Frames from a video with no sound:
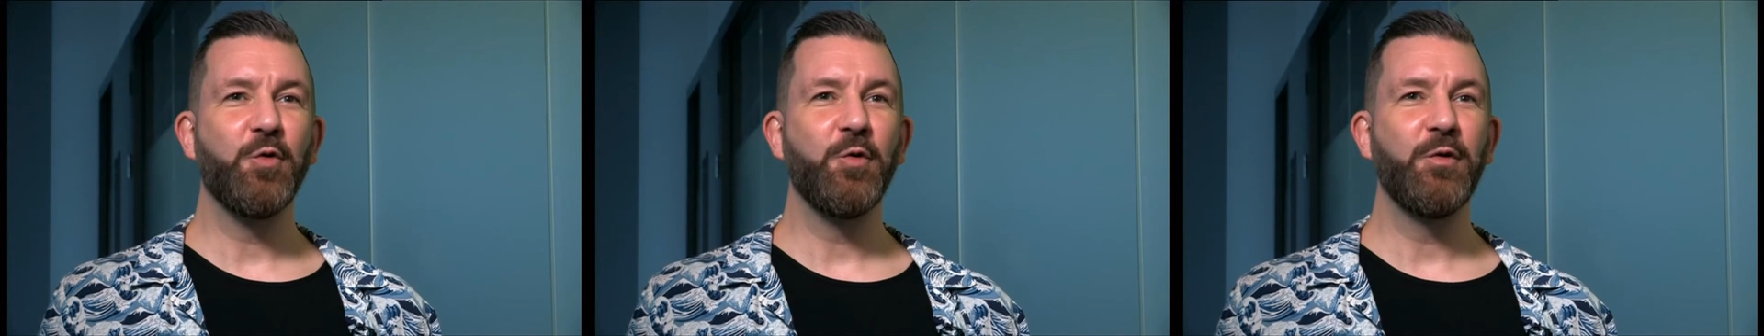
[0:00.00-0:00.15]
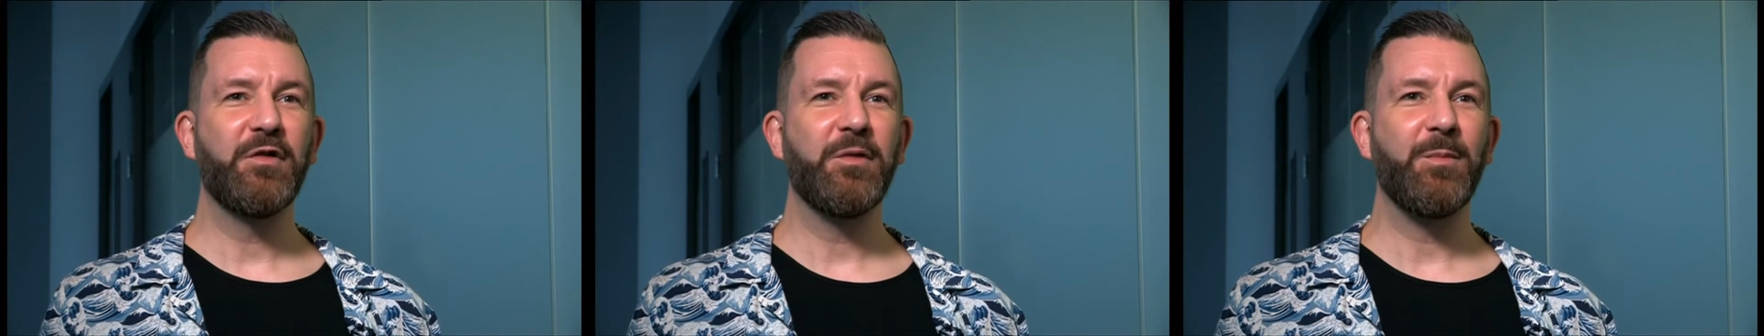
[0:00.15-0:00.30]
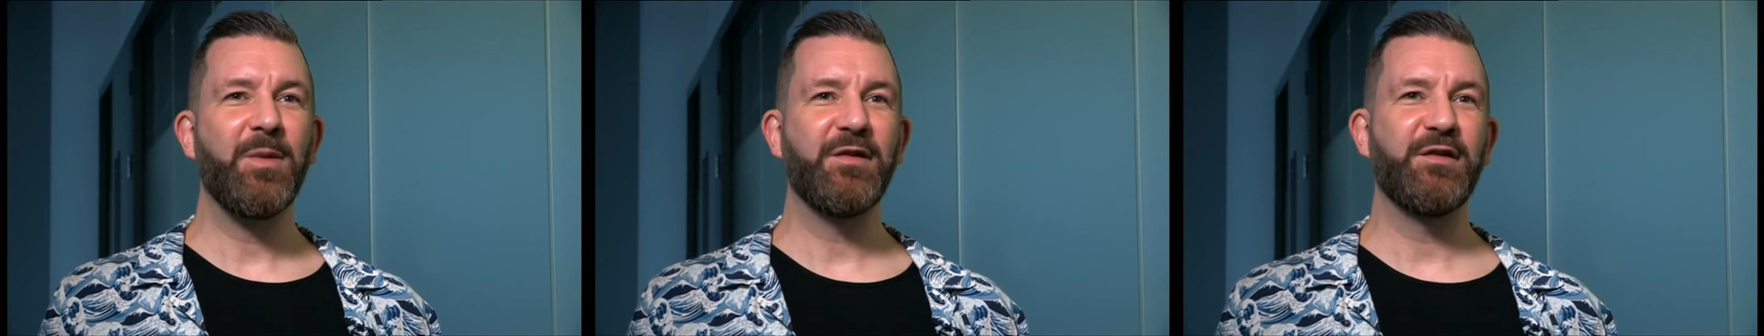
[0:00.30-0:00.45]

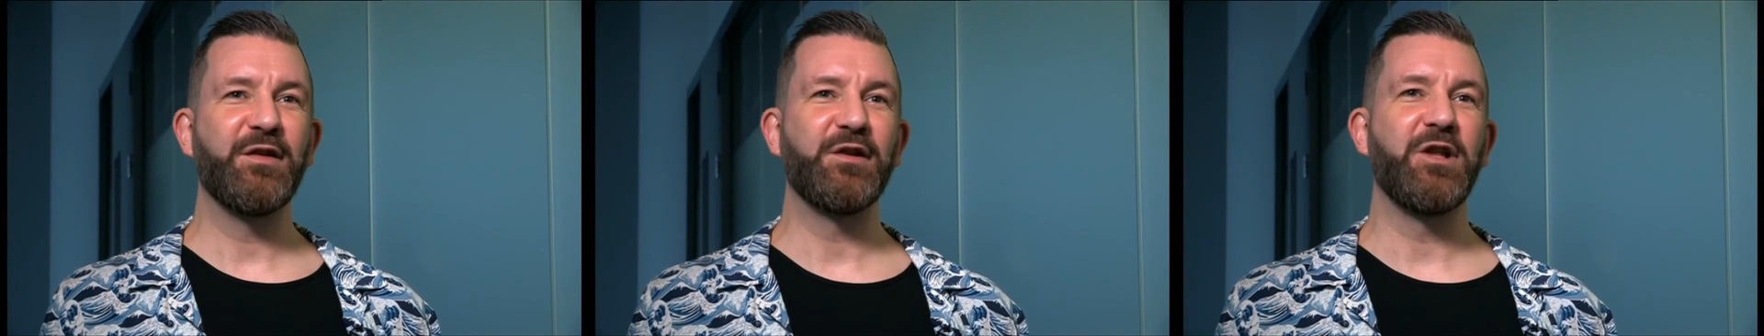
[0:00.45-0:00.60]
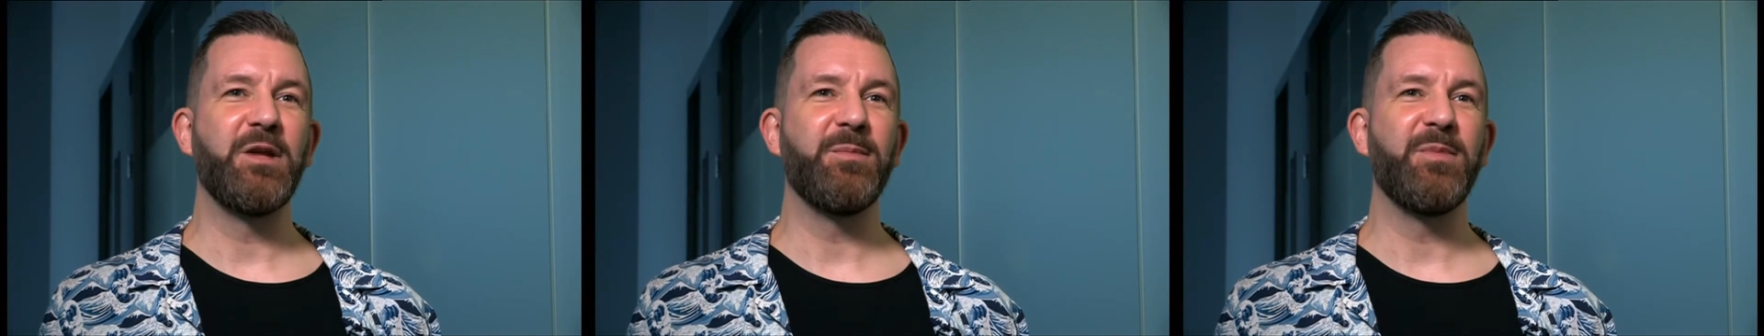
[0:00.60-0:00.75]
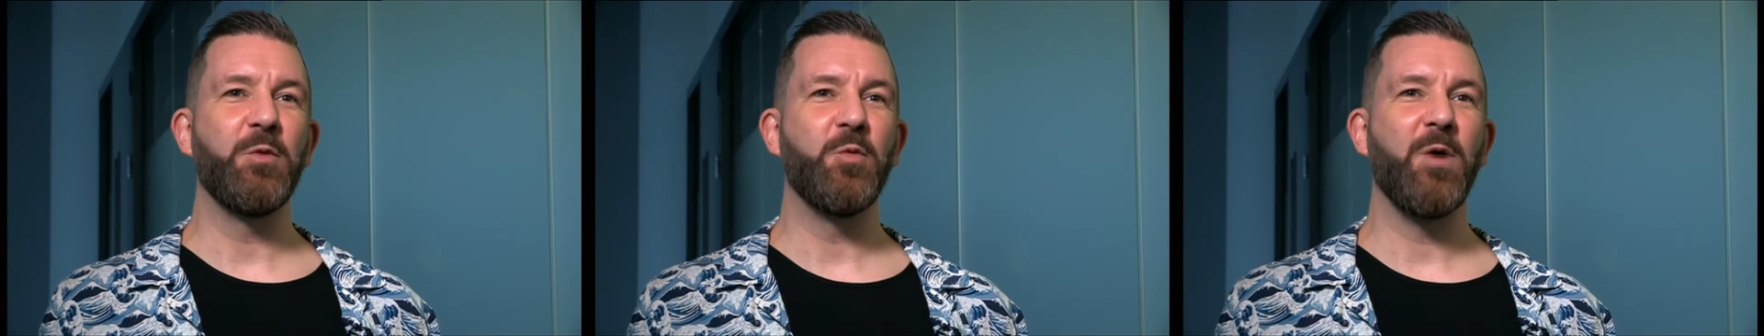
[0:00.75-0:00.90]
automatically
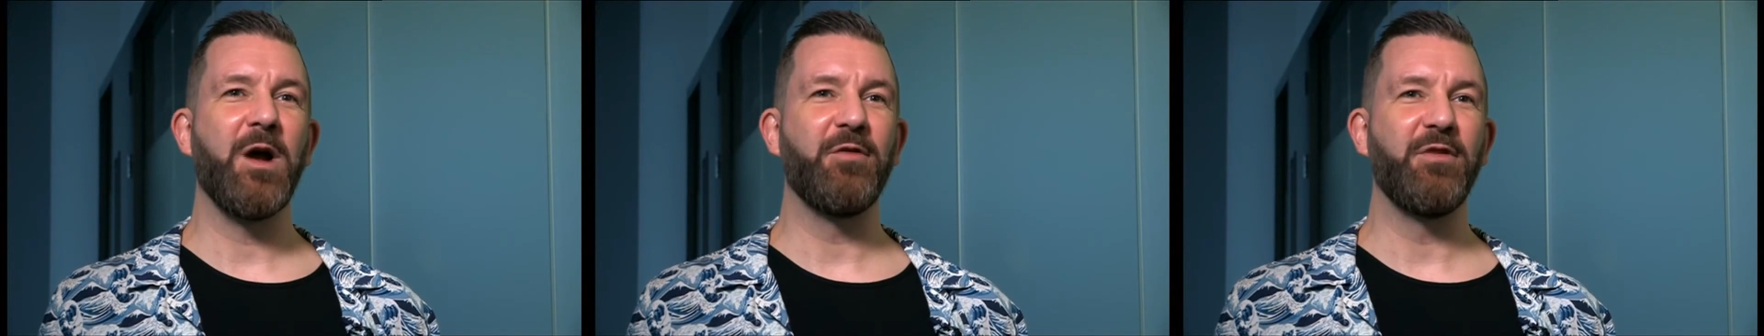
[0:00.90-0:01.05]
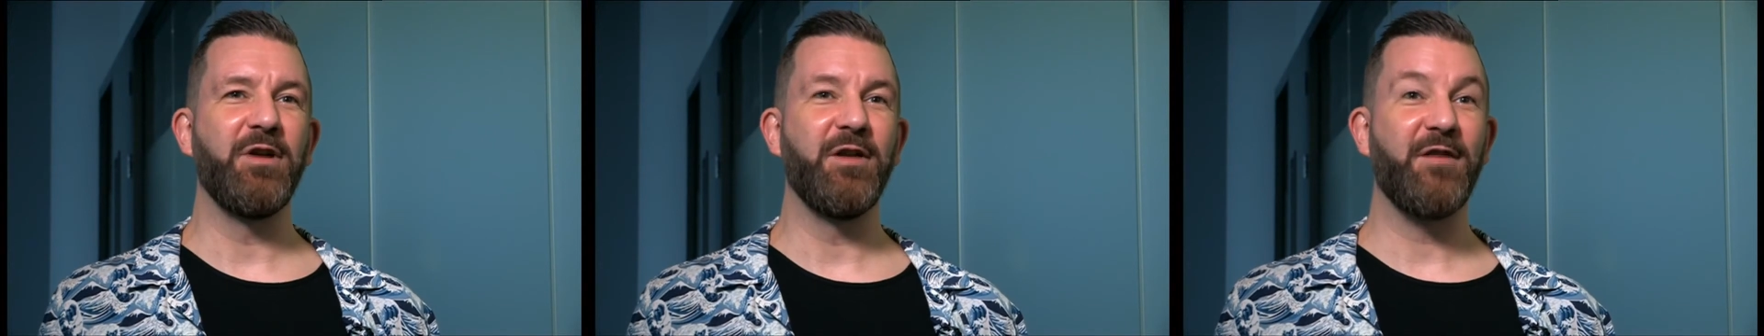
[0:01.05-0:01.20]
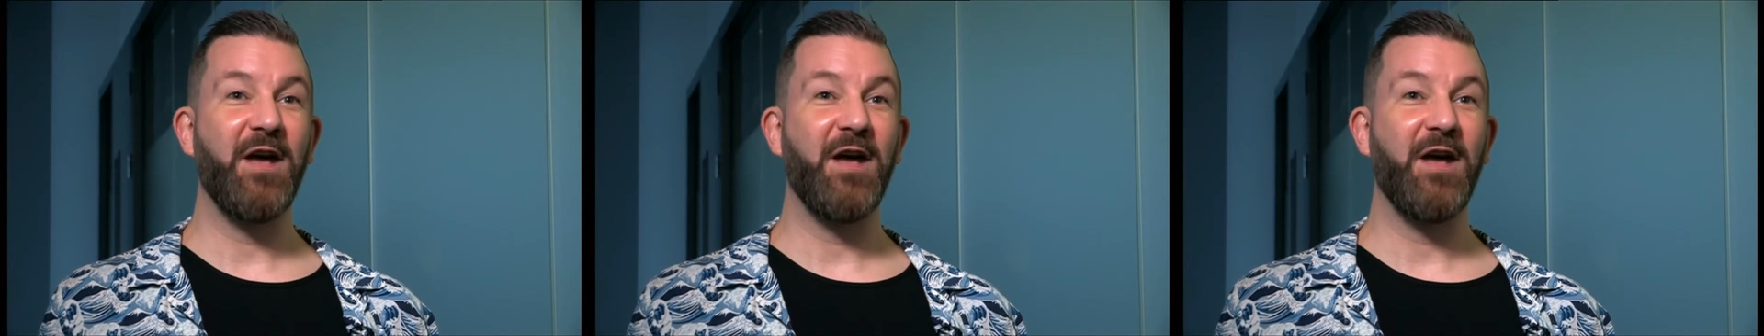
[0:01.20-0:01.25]
be wary of